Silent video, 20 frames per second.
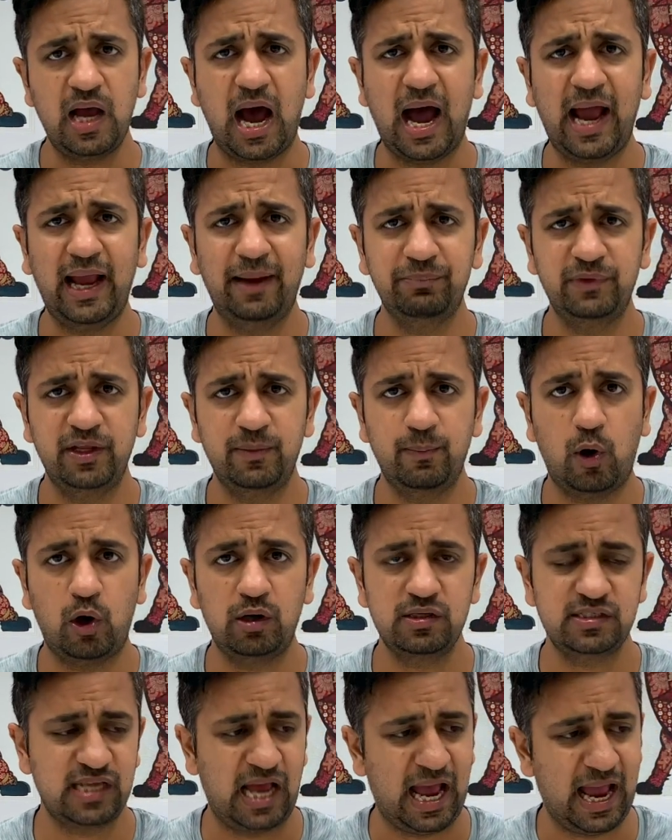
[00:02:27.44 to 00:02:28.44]
I am the
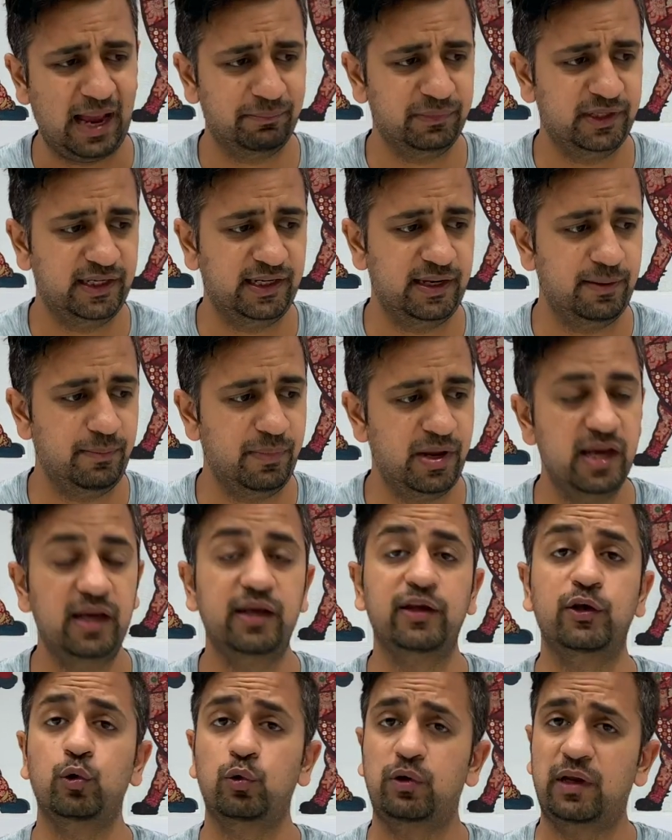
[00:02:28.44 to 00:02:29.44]
boss, I am the
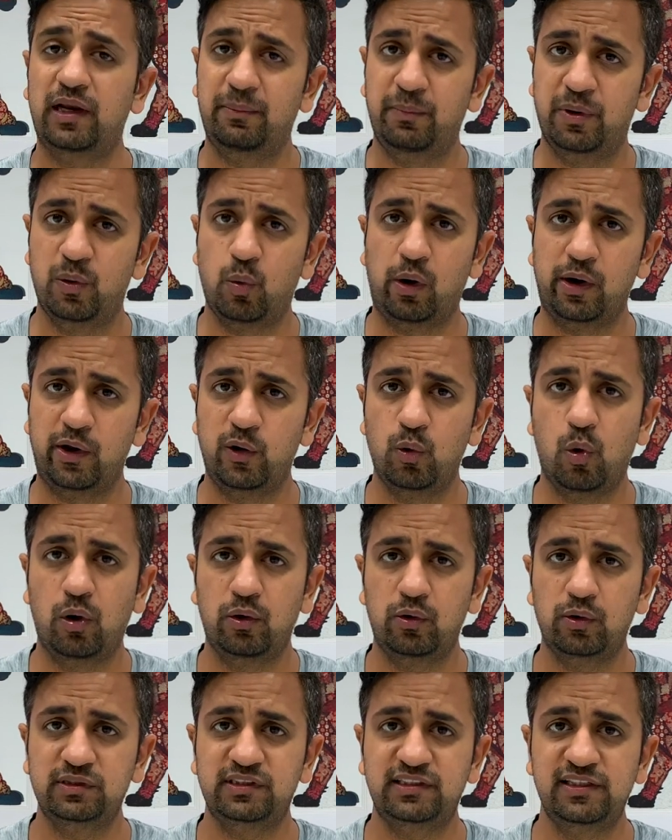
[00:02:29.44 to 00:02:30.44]
DBA, you tell me what do you
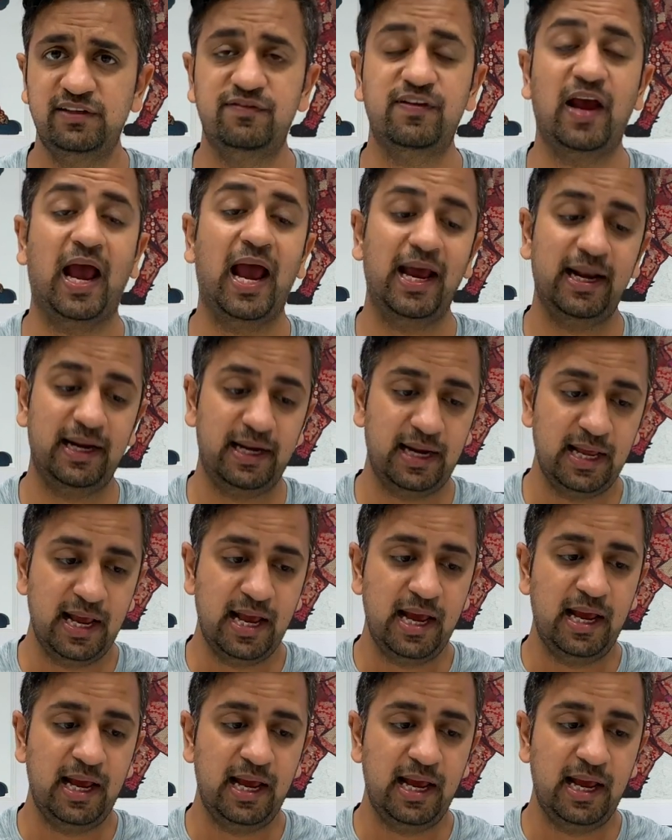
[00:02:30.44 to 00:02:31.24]
want to achieve and